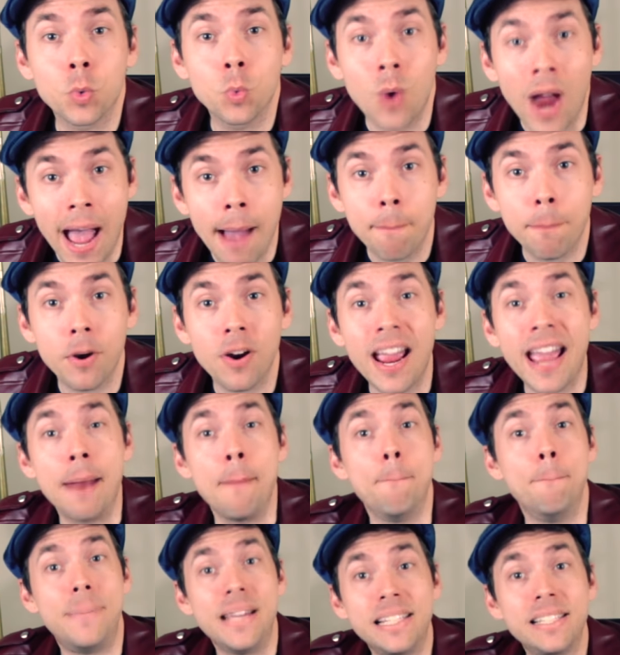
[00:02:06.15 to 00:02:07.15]
rapper,
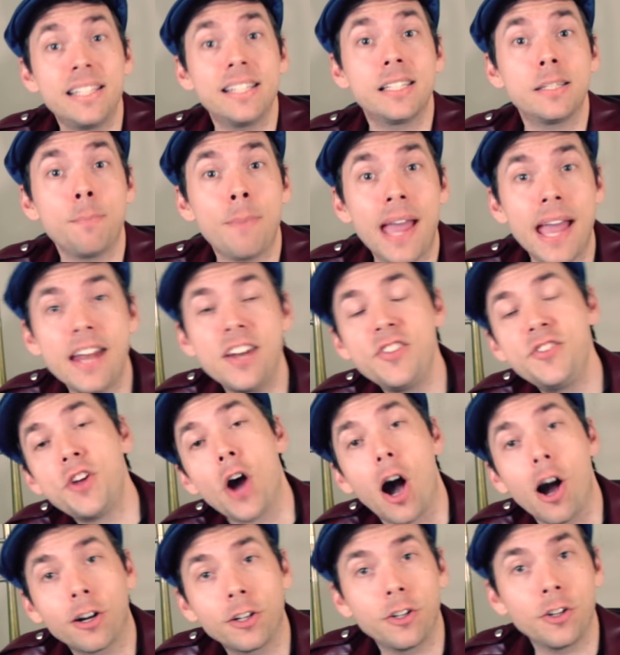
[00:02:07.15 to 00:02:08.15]
and businessman
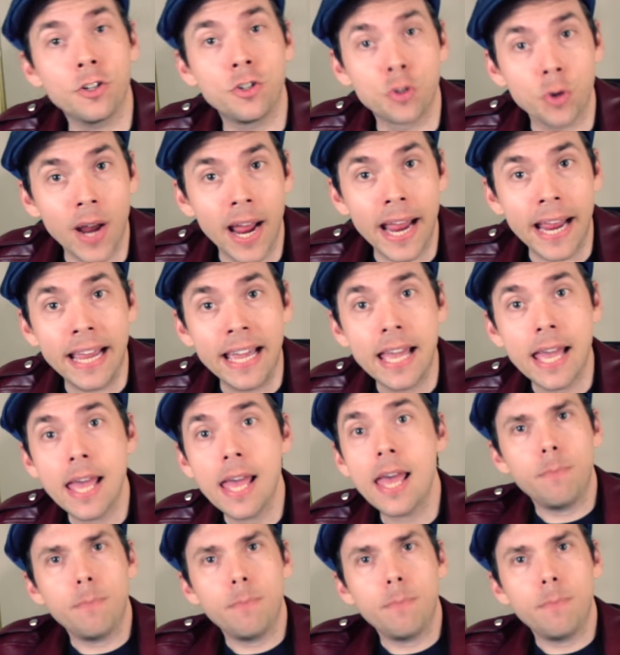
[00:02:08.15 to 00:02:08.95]
Dr. Dre.